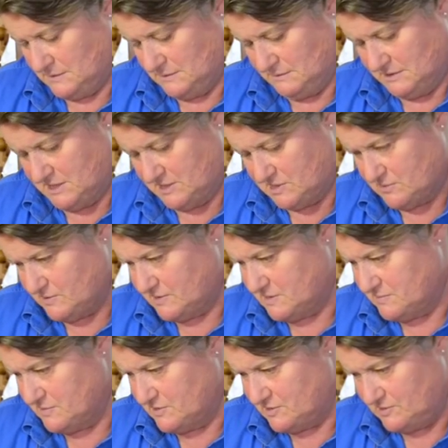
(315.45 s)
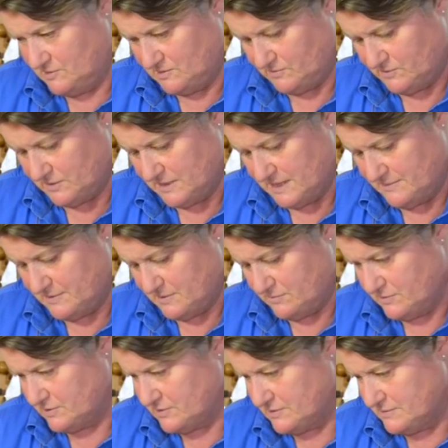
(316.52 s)
Which is always the most useful clamp in the
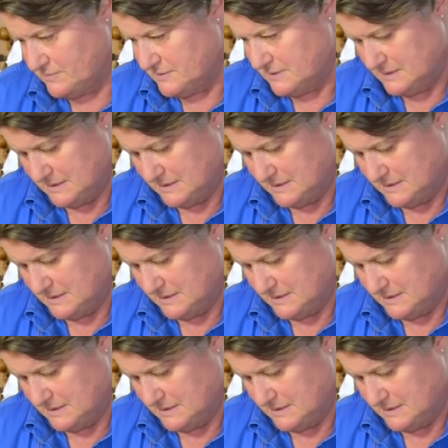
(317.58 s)
workshop.